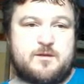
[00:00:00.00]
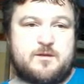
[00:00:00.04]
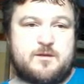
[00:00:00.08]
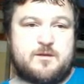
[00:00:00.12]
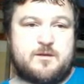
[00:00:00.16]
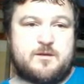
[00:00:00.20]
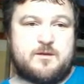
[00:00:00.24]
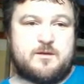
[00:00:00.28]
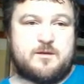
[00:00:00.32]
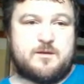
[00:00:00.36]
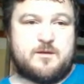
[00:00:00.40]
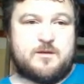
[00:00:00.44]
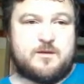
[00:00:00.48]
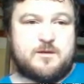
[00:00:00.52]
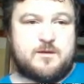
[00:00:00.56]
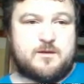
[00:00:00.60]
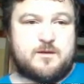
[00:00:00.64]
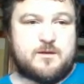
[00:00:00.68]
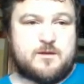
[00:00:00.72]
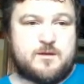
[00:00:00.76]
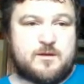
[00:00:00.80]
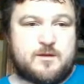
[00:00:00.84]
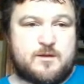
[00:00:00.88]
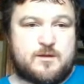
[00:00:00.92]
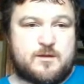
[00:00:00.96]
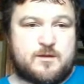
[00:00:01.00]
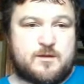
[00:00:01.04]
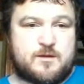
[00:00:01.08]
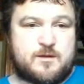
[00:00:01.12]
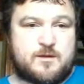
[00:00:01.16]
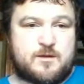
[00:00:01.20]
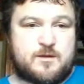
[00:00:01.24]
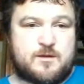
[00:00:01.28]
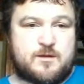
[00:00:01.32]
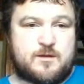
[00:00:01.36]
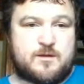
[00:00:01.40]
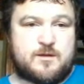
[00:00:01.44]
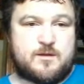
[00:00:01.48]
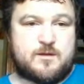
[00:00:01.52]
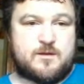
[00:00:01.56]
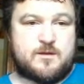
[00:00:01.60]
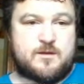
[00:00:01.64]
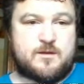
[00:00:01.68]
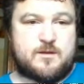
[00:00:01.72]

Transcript: [no speech]